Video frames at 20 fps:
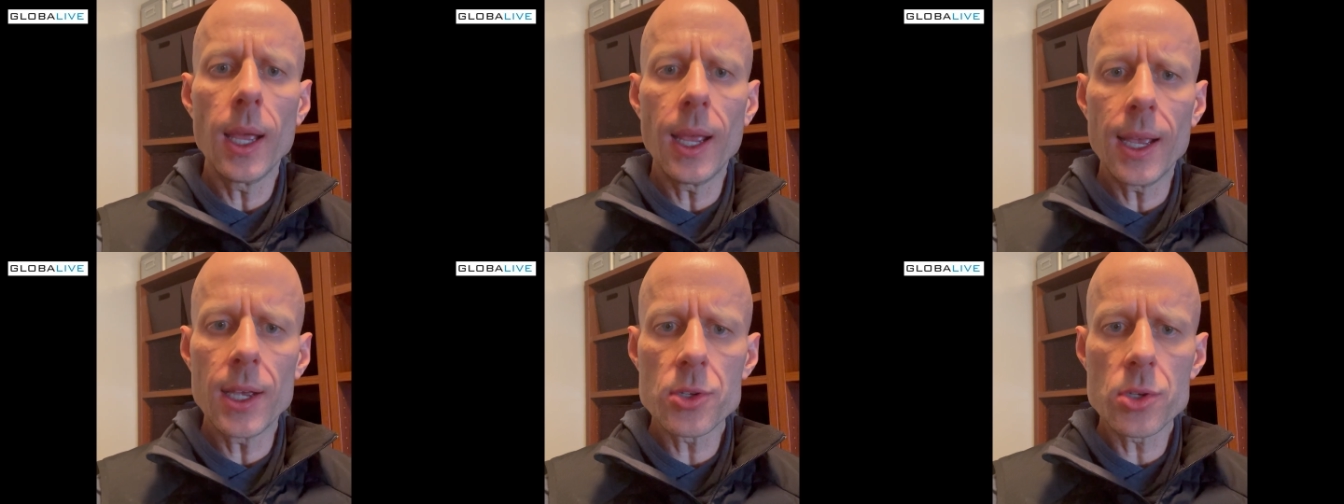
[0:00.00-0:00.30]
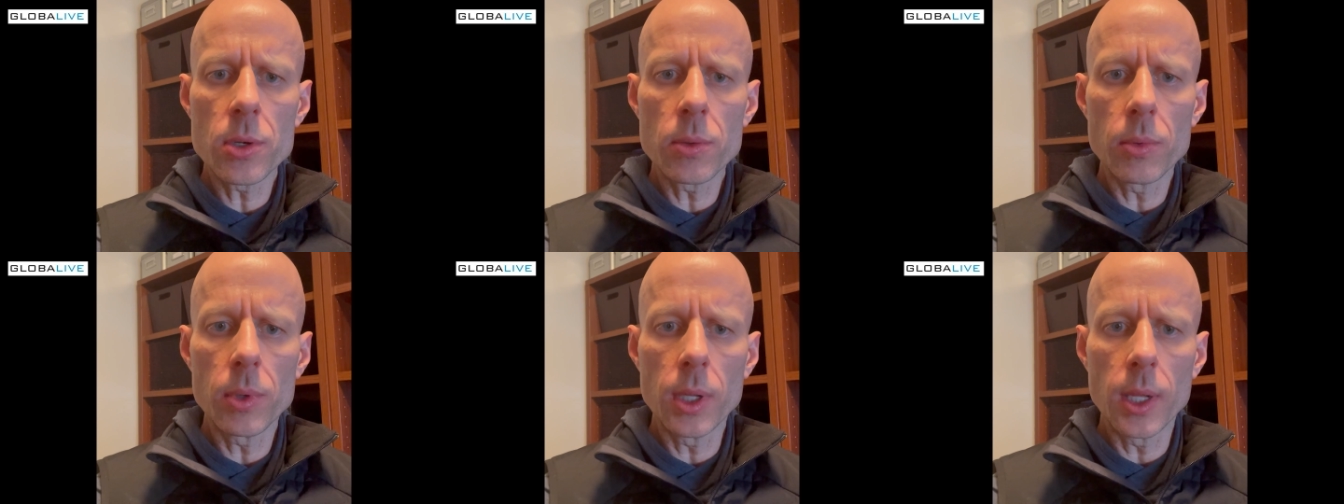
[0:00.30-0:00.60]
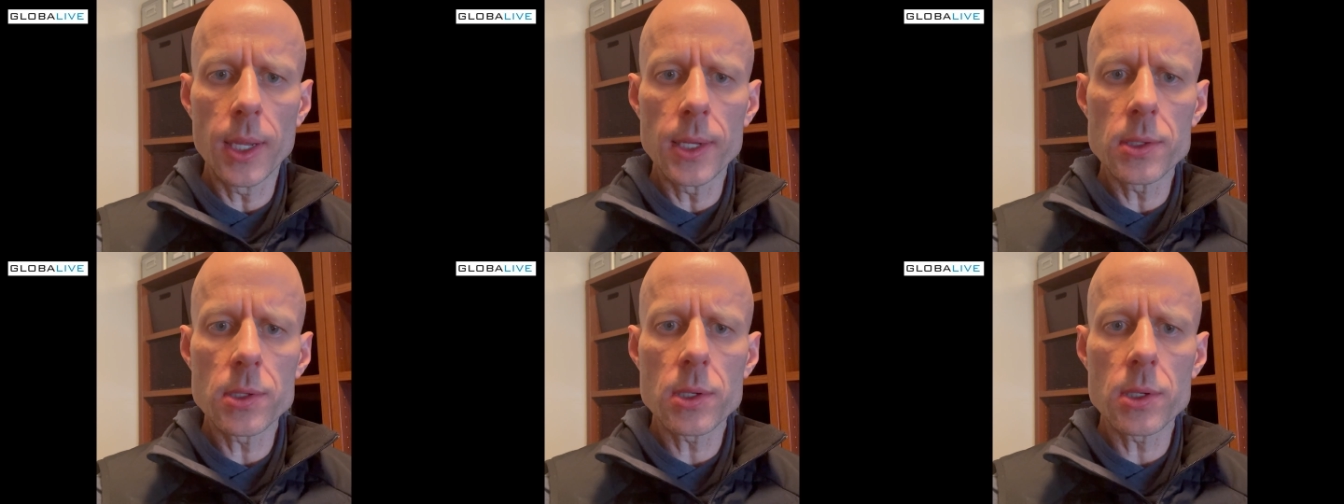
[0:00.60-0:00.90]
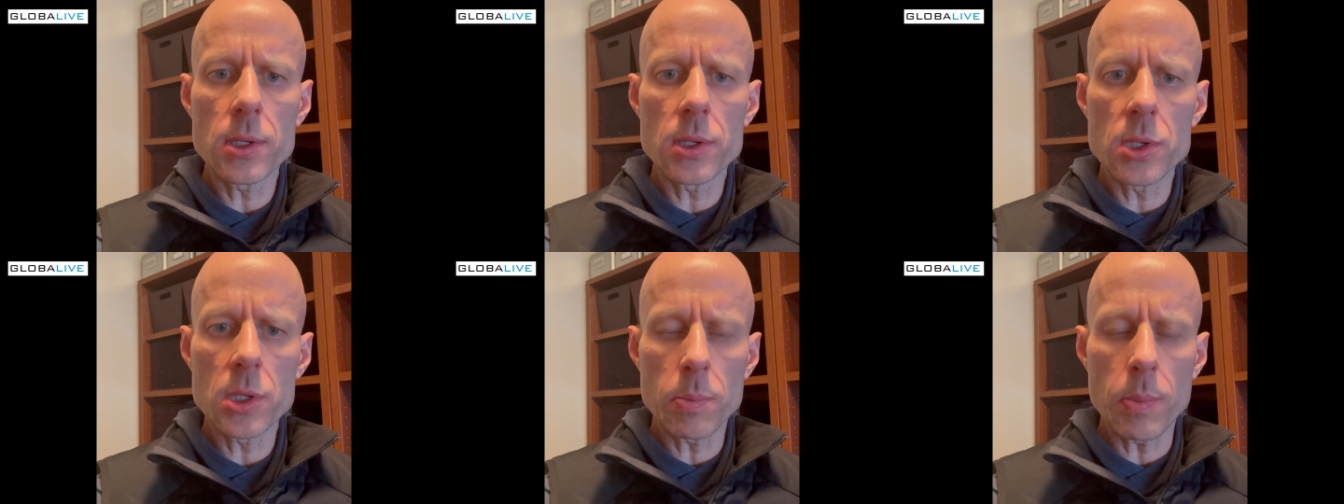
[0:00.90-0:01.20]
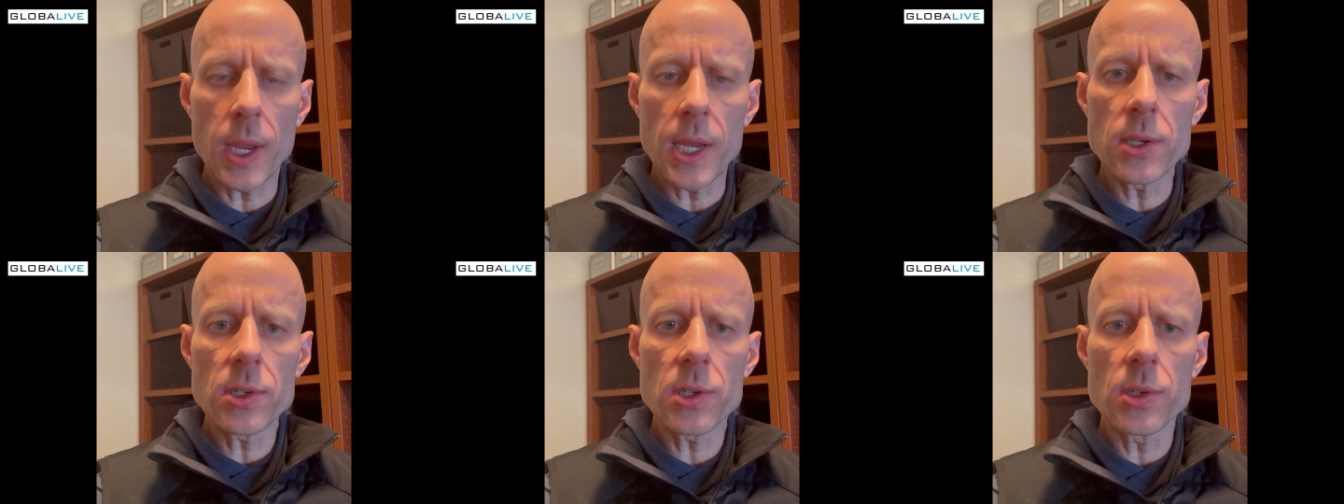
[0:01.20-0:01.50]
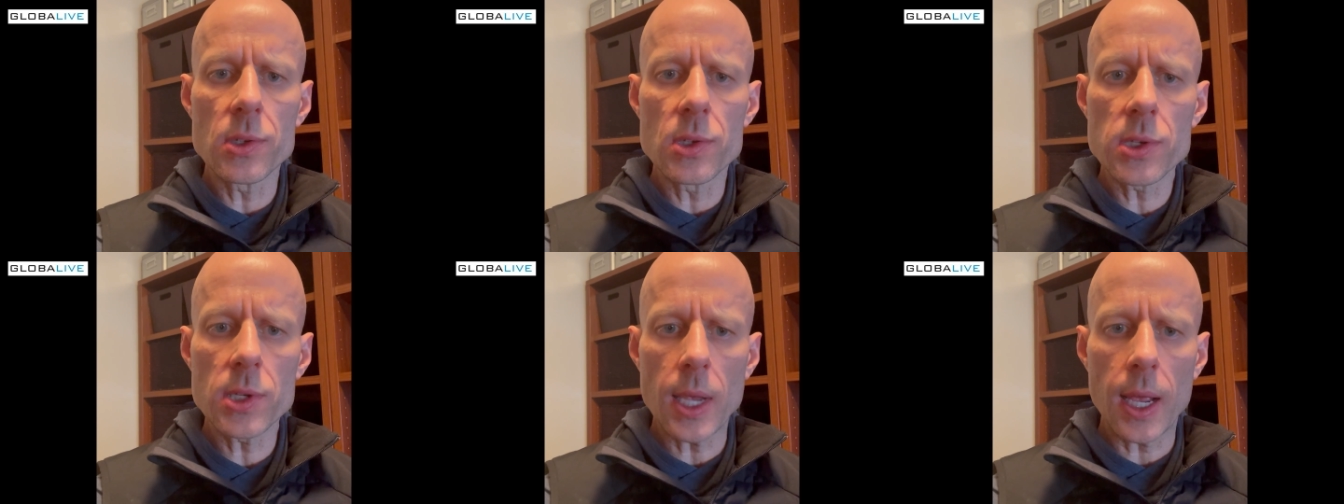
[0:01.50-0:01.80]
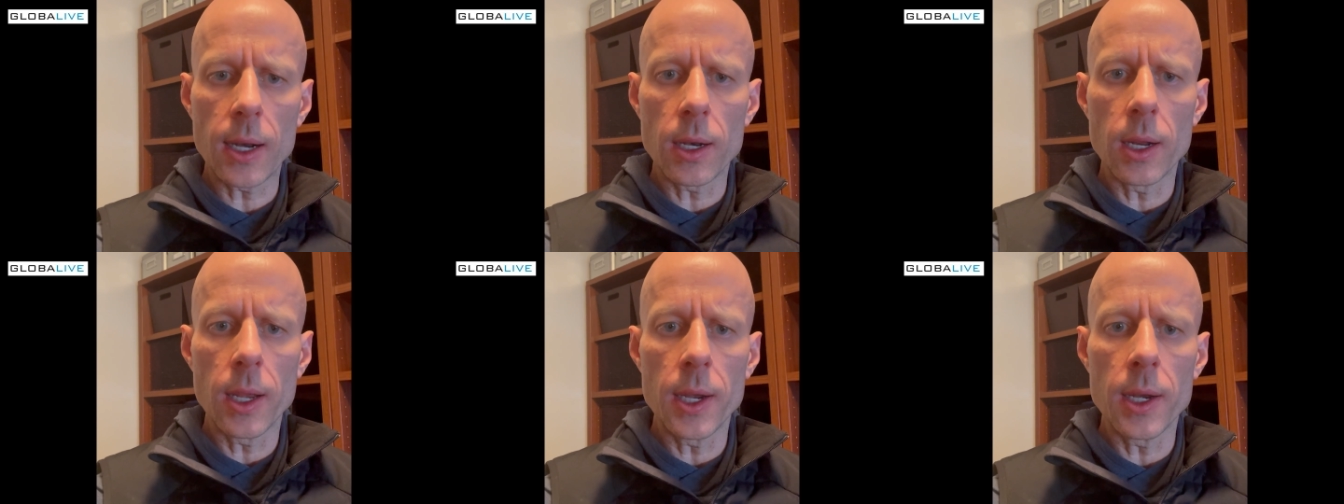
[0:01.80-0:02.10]
as it relates to space and
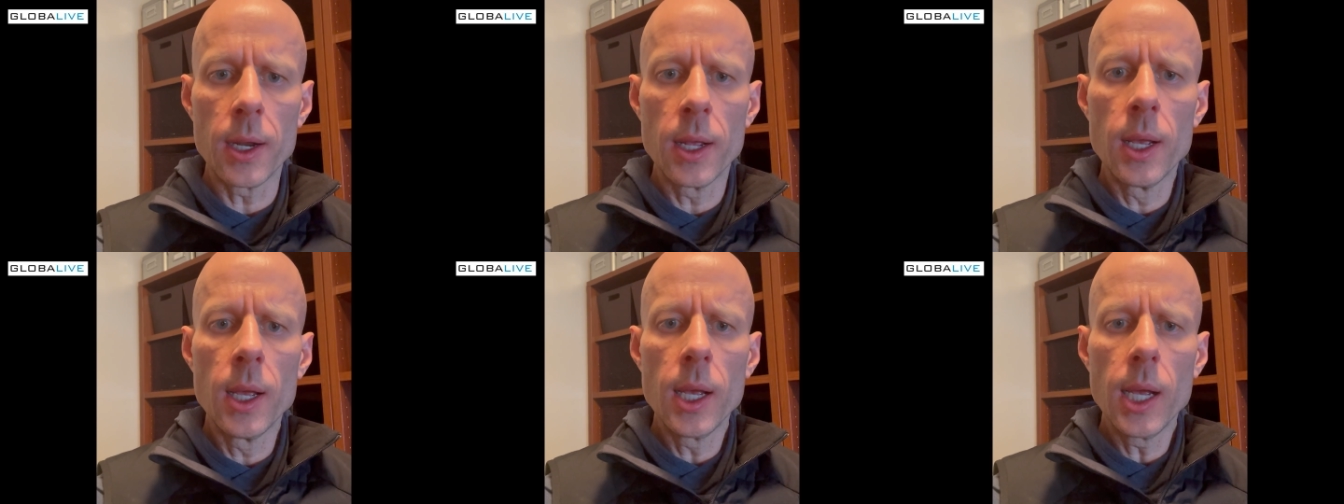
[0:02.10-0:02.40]
satellite,